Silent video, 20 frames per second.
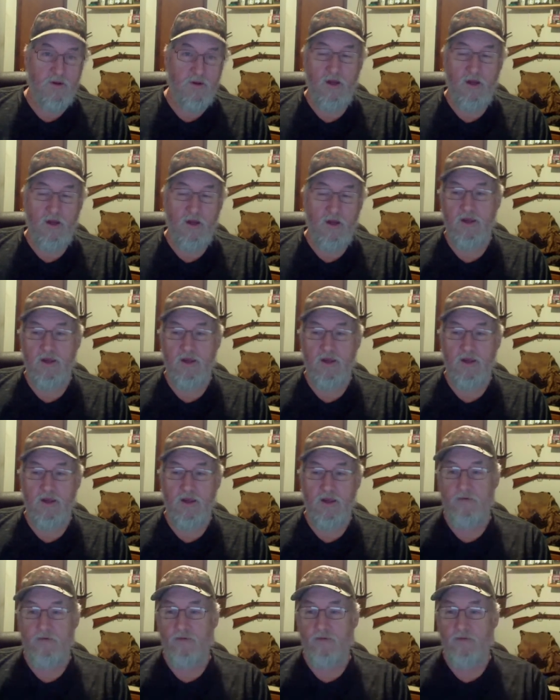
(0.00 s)
I can't
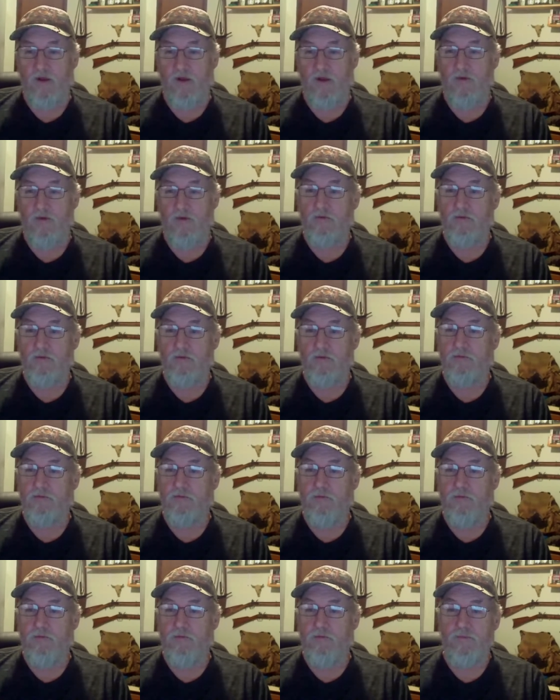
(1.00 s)
remember the name of it.
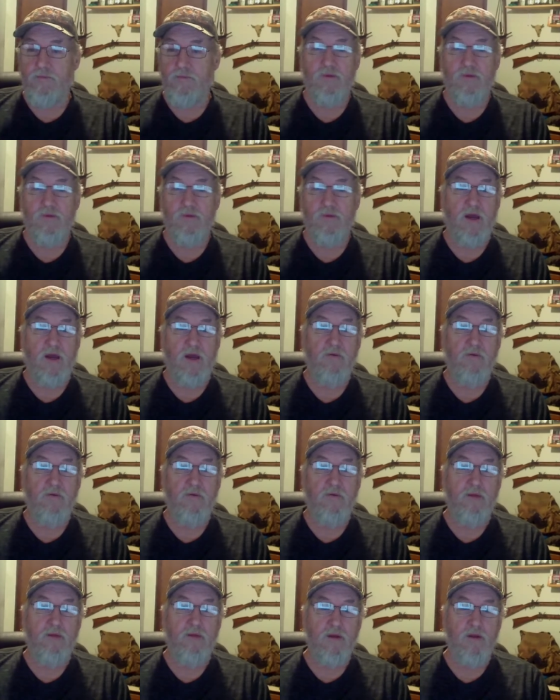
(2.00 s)
More people died from
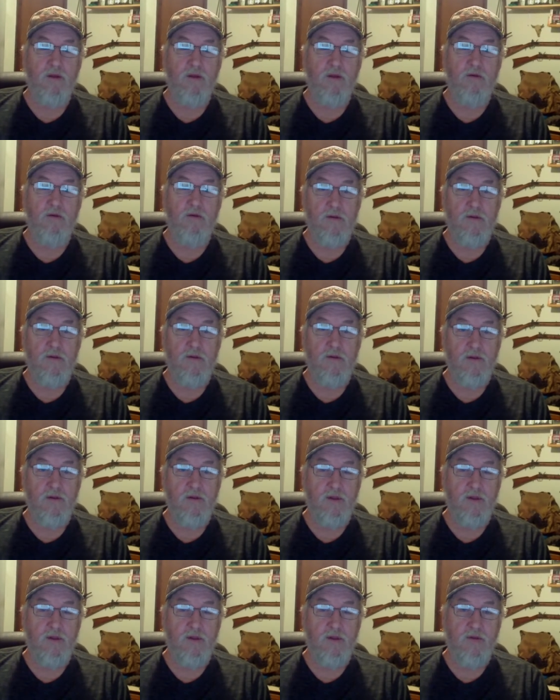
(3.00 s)
them than
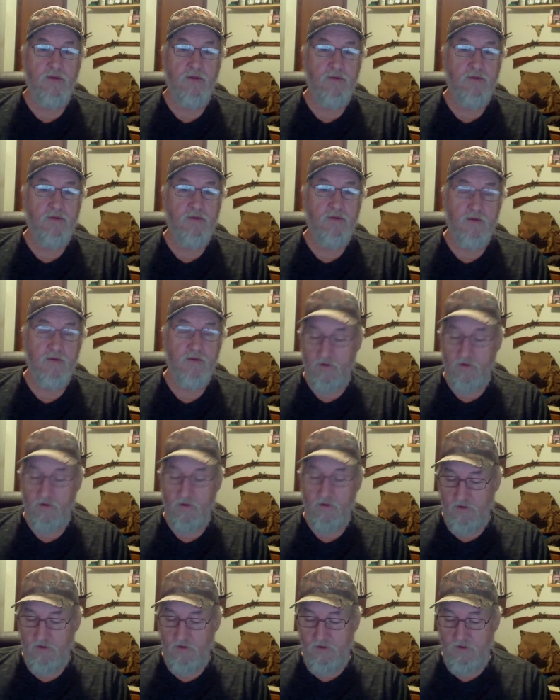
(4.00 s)
this does.
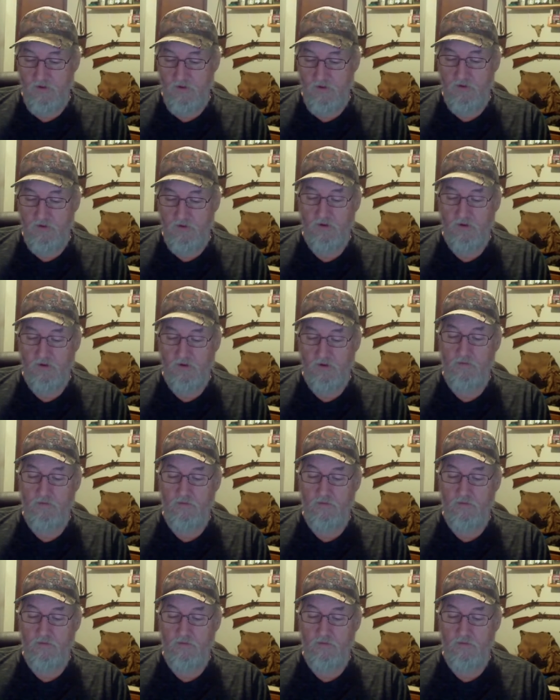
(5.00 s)
So,